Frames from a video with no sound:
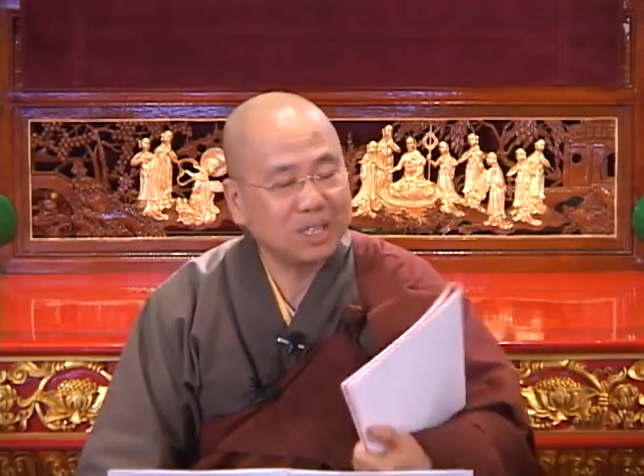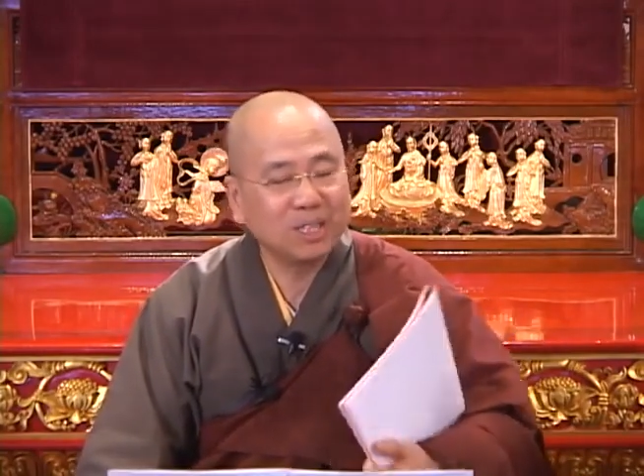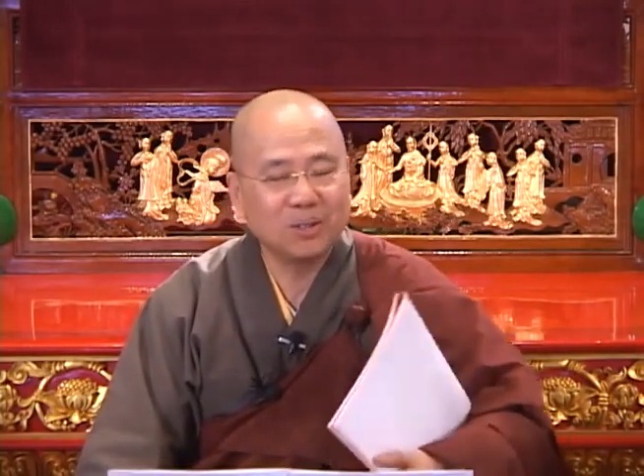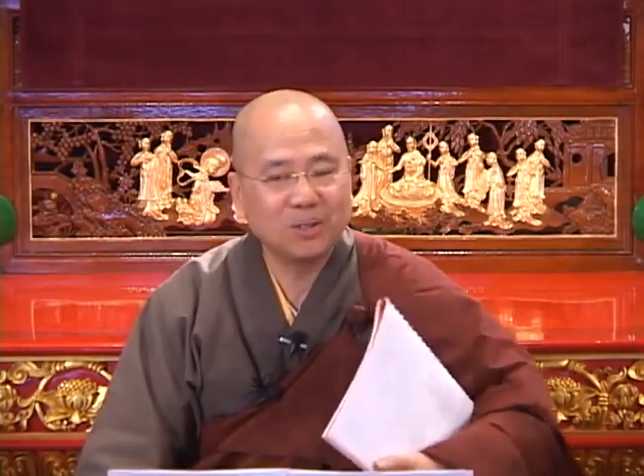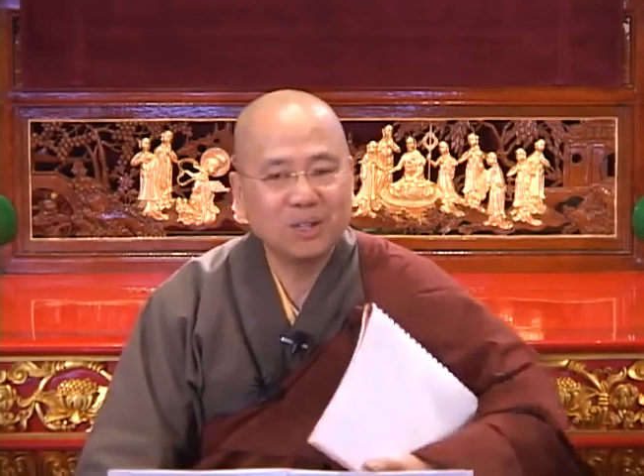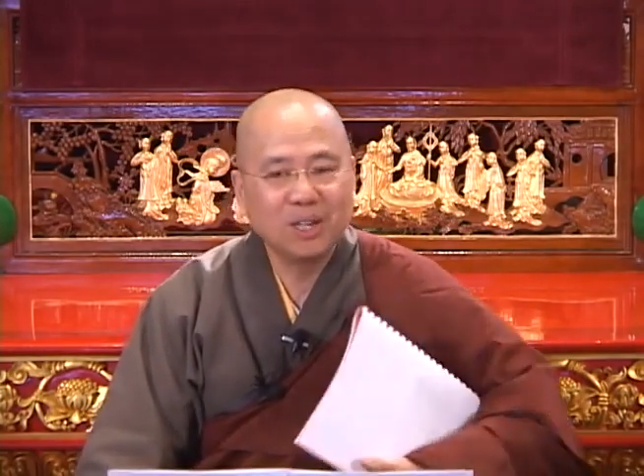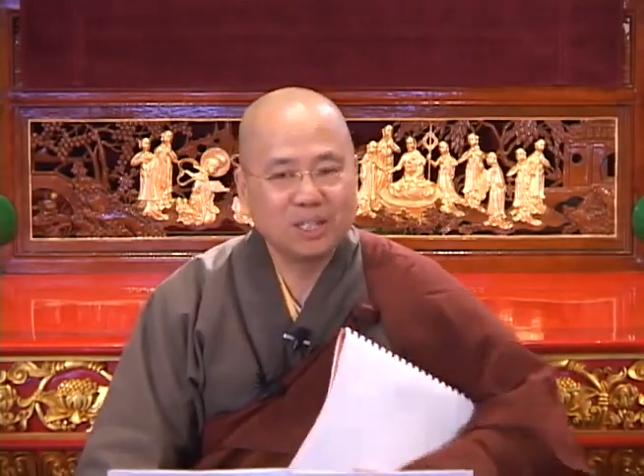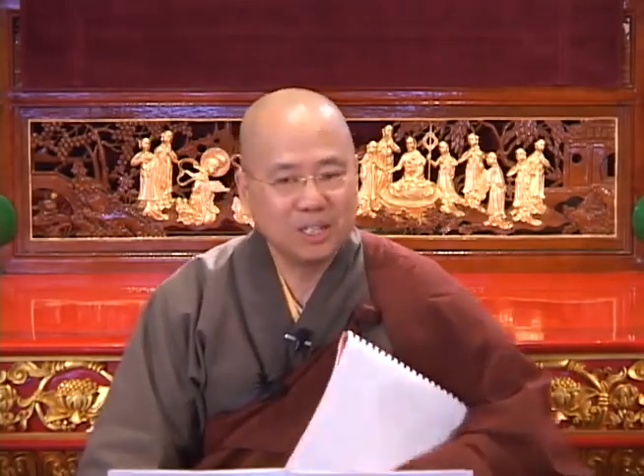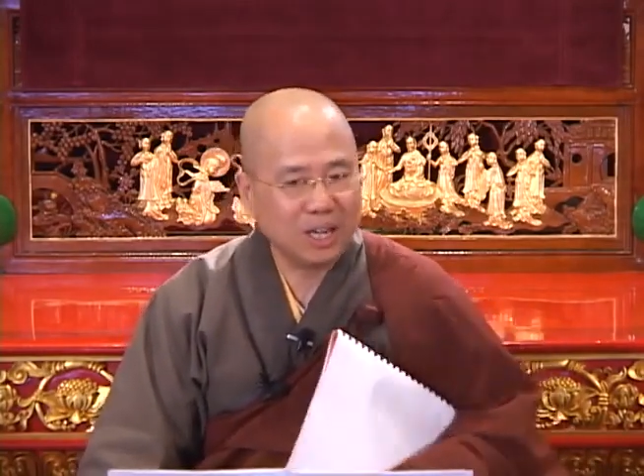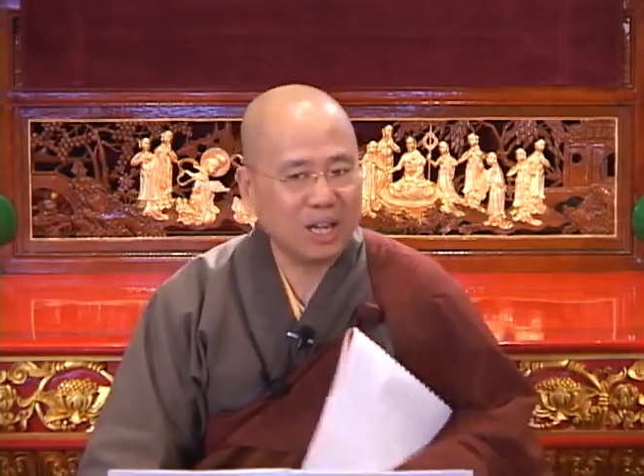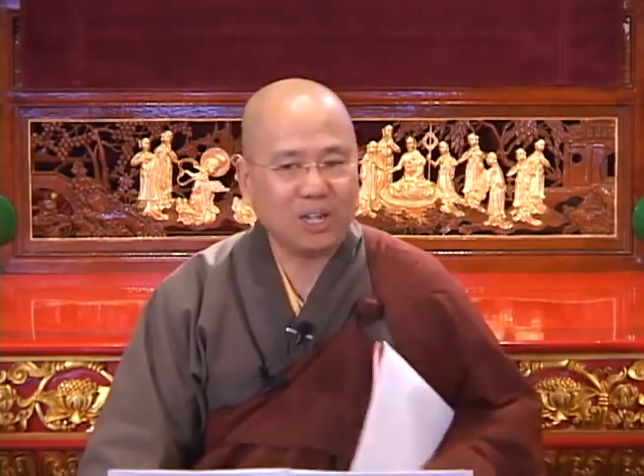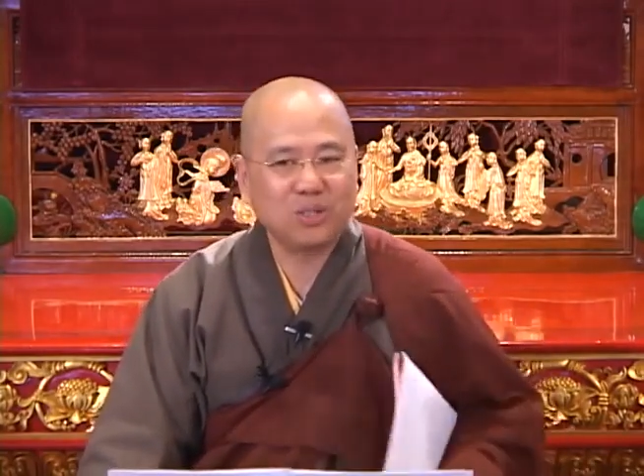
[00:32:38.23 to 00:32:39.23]
ego.
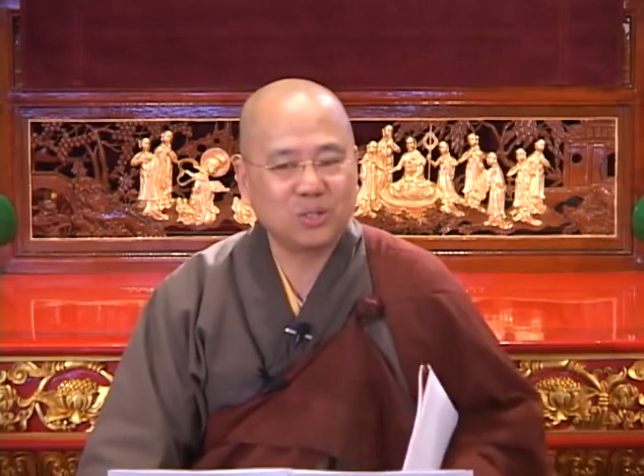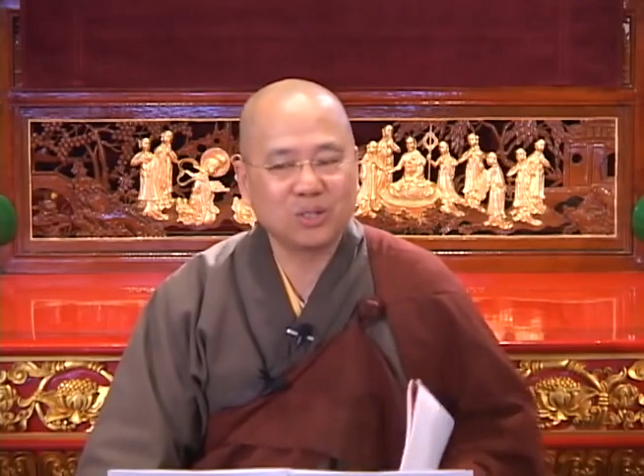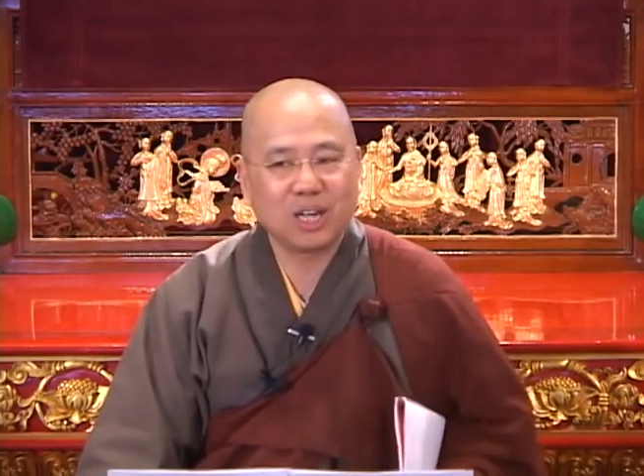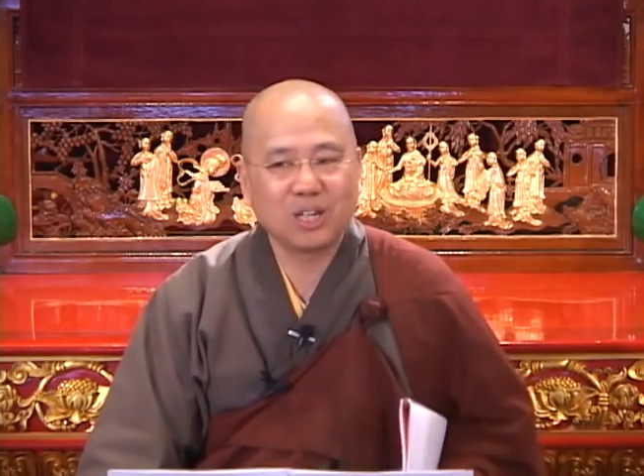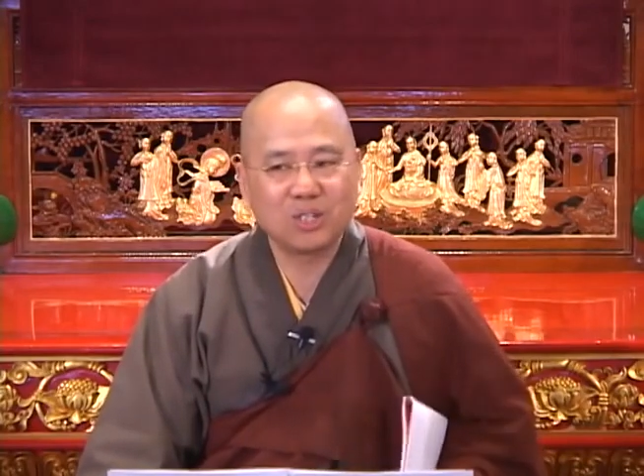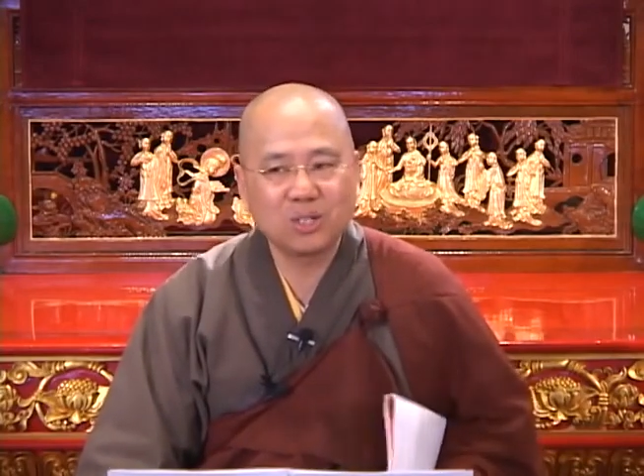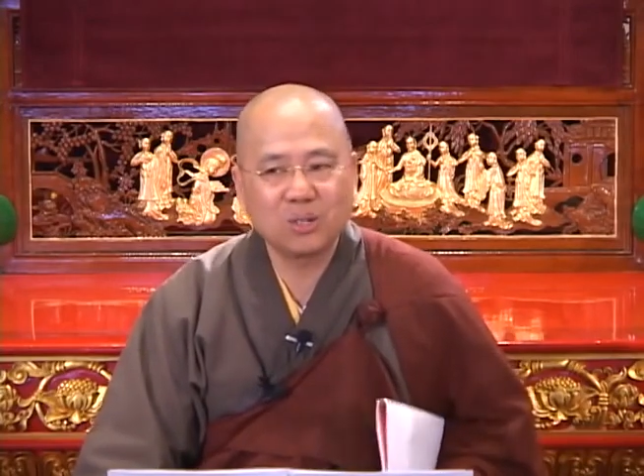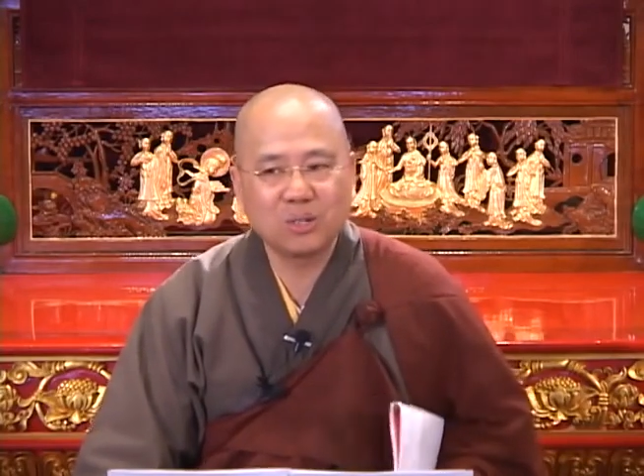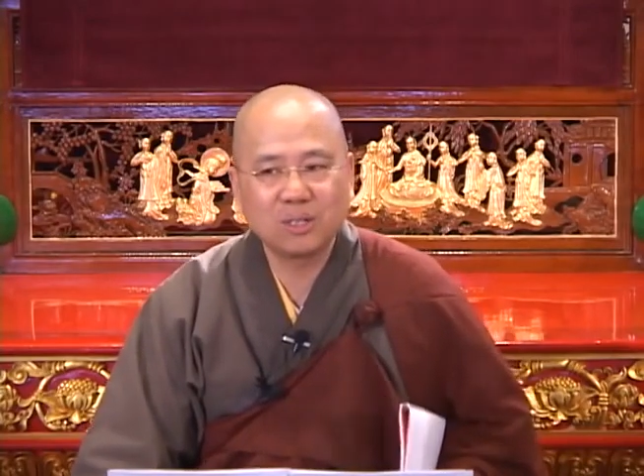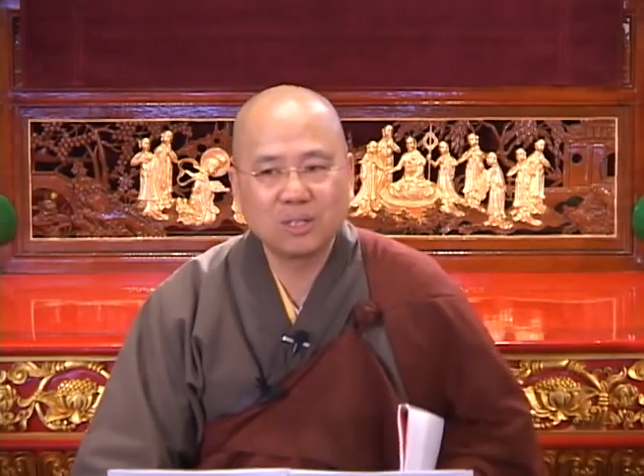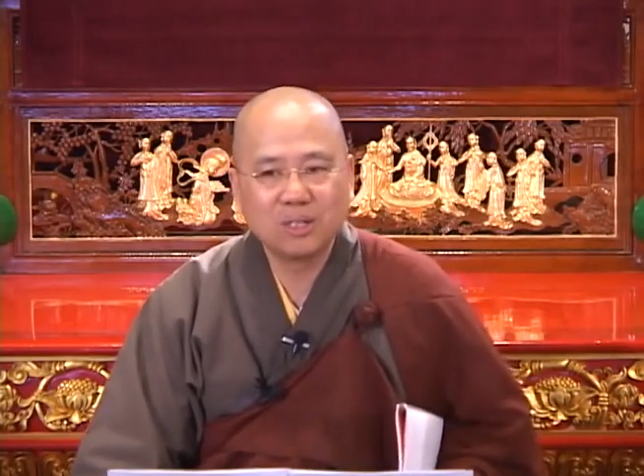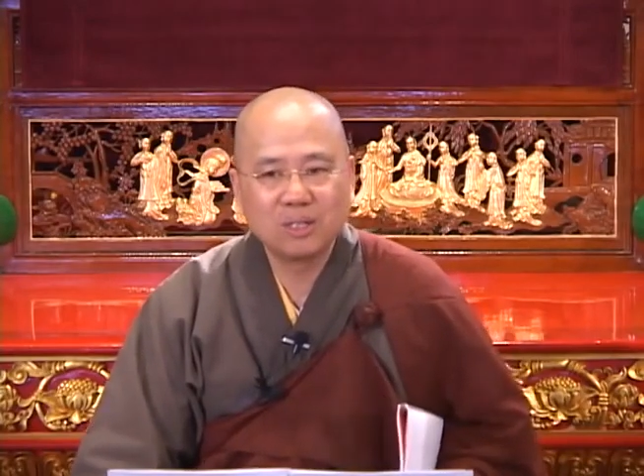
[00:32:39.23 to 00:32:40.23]
Yeah, I should.